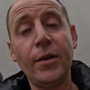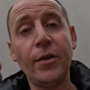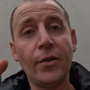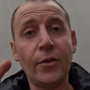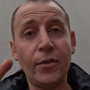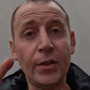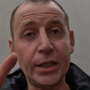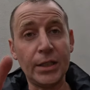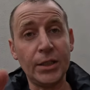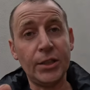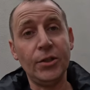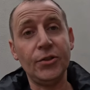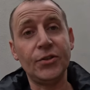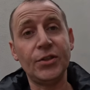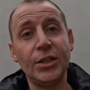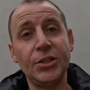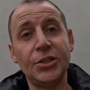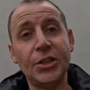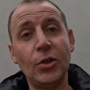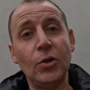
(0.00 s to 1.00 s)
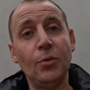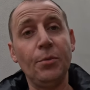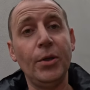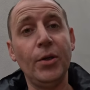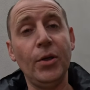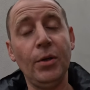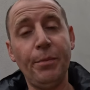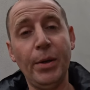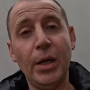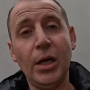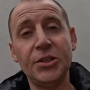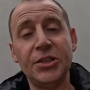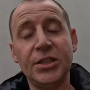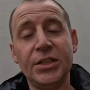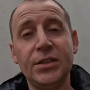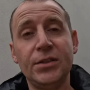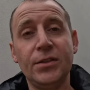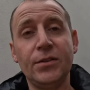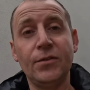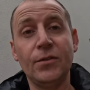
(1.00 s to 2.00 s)
thank you to the gentleman who
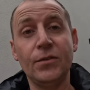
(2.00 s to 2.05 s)
purchased